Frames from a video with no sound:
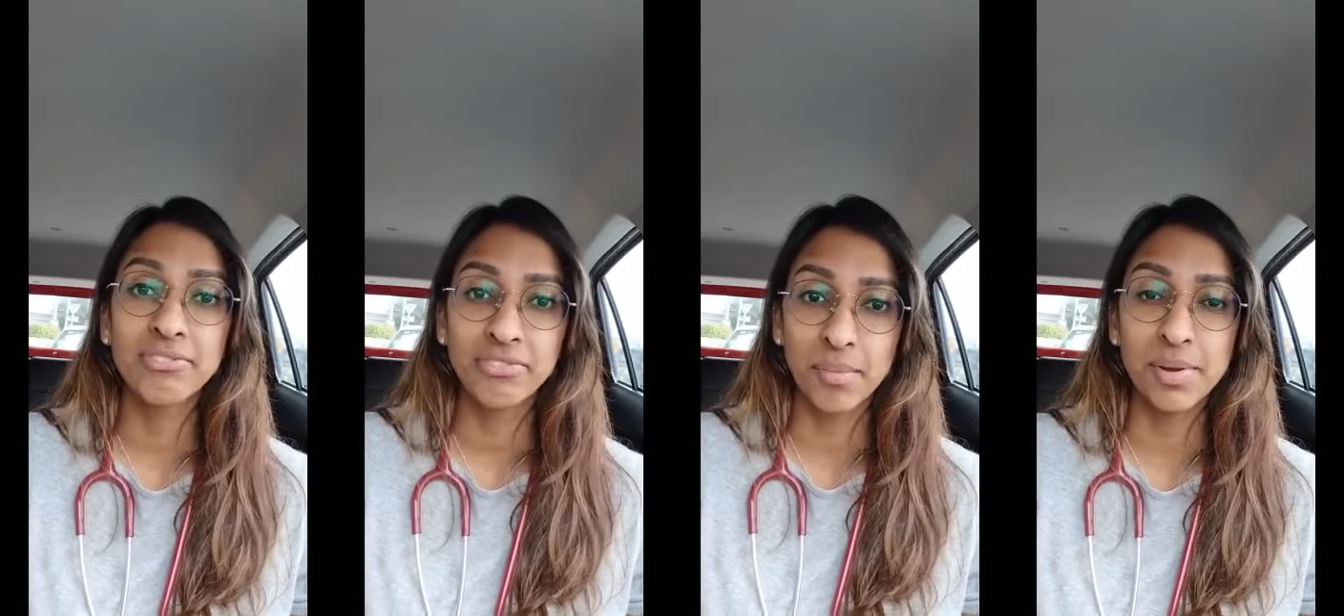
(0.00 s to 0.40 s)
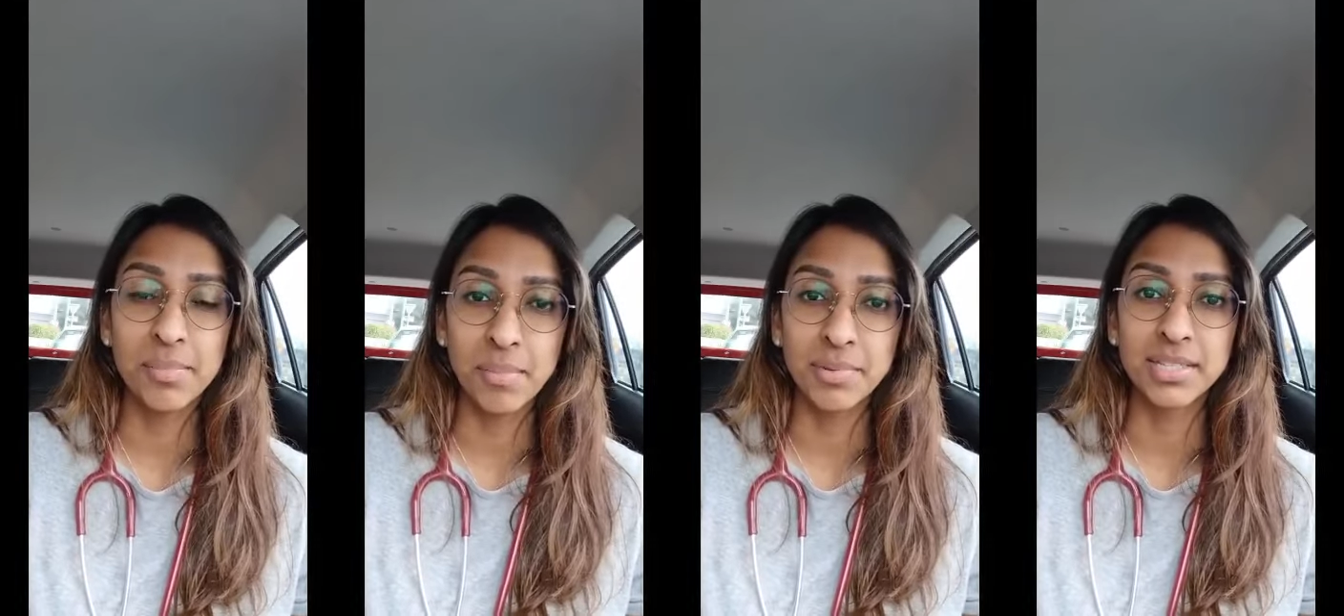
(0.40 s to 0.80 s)
family
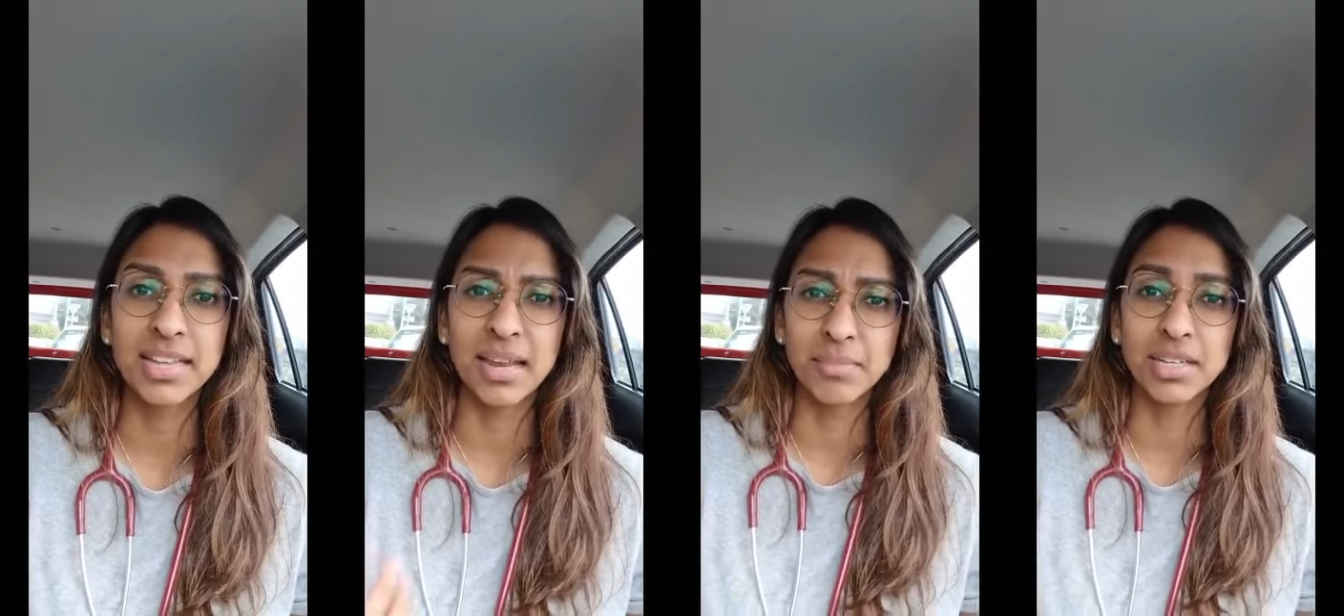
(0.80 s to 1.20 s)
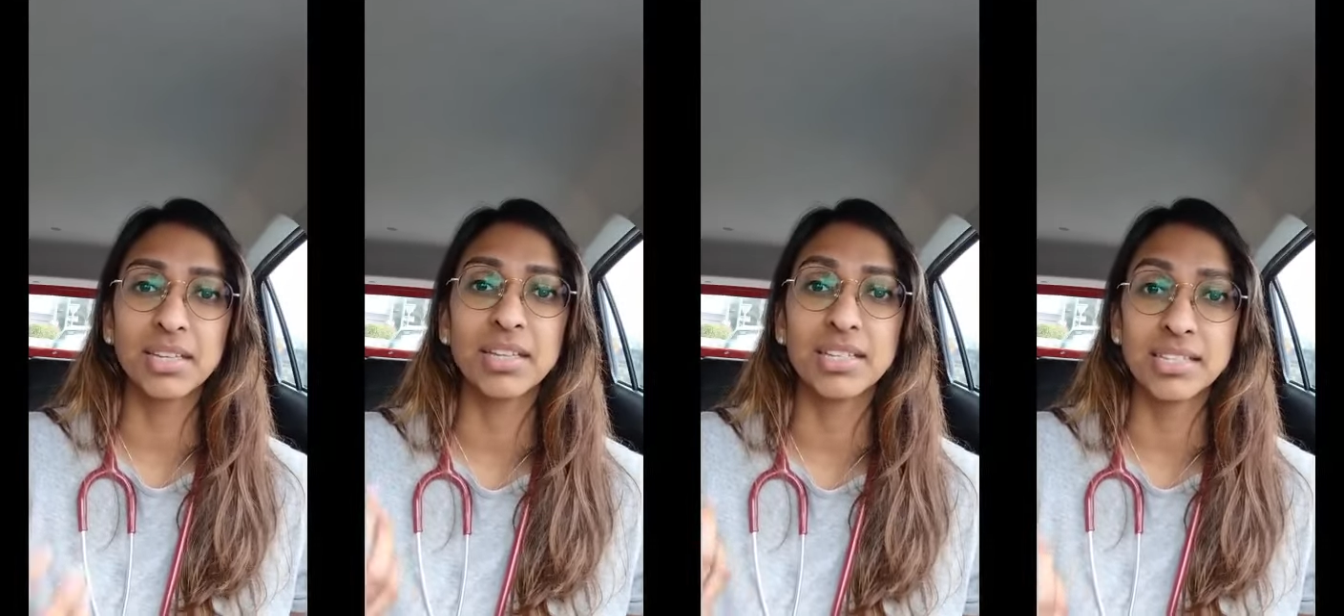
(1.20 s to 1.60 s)
members
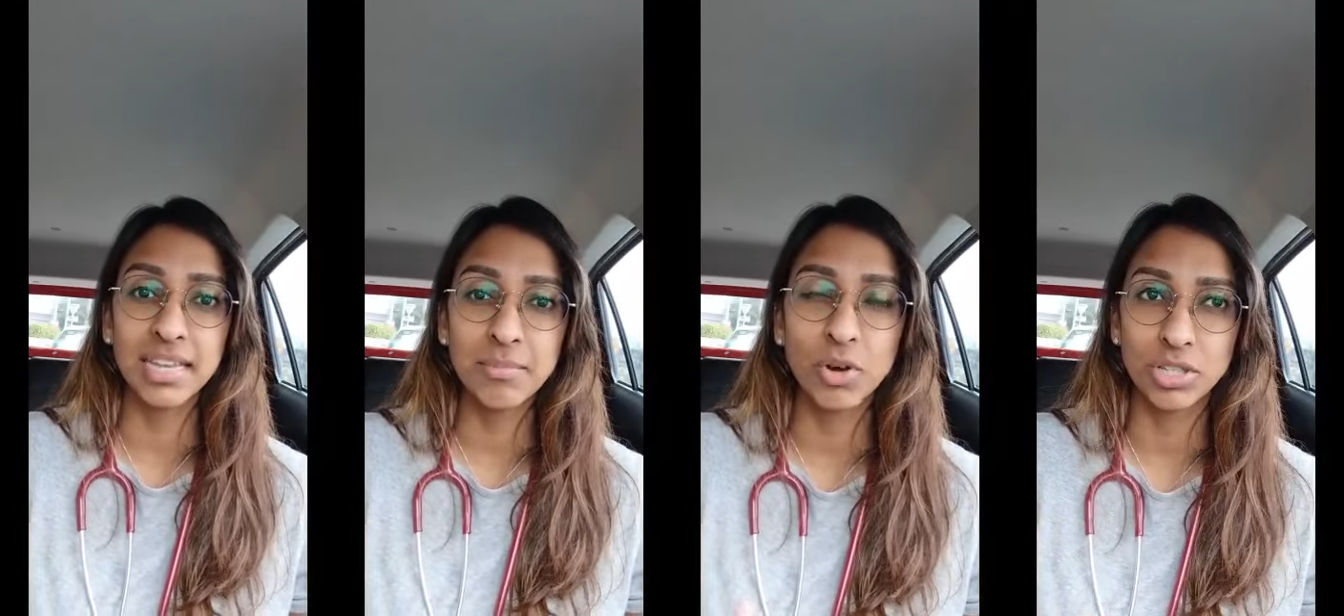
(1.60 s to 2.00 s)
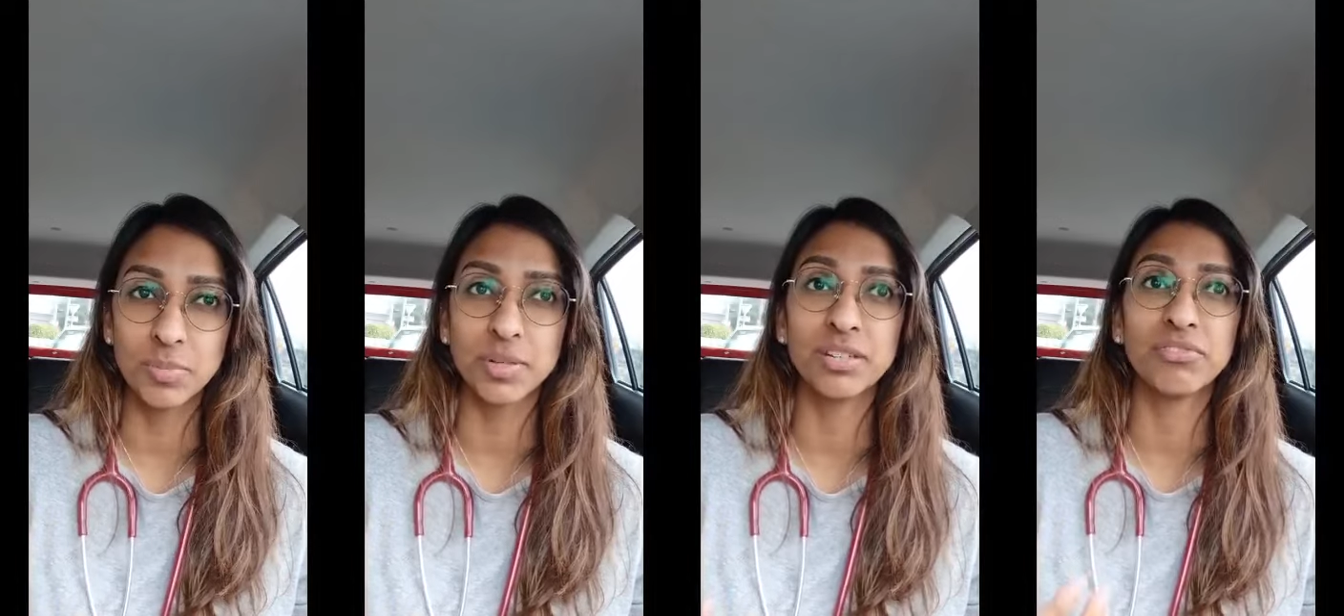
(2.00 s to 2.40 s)
admitted in the same
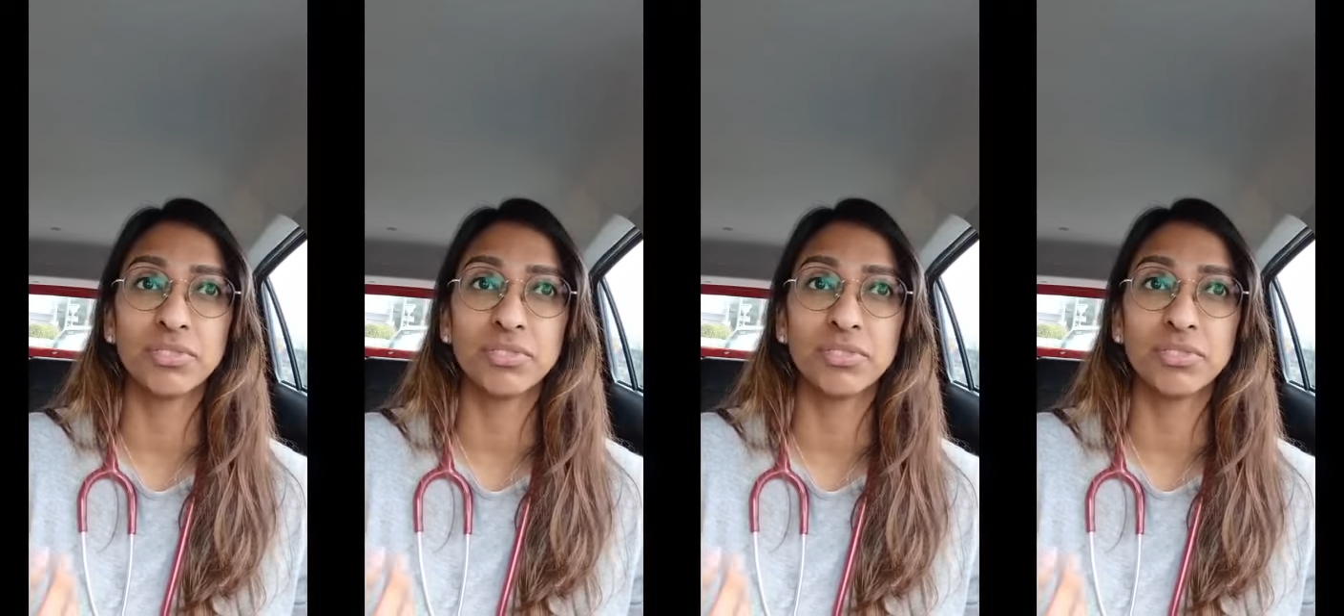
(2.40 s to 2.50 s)
hospital